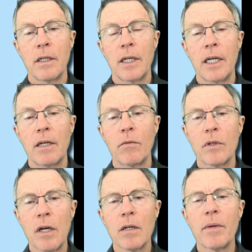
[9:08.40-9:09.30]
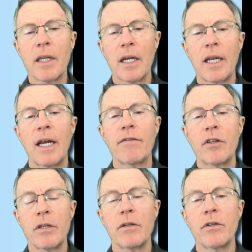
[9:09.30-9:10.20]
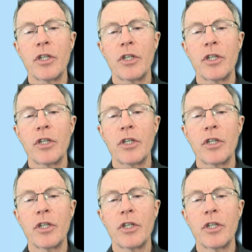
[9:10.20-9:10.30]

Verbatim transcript: and we'll talk about that D A F two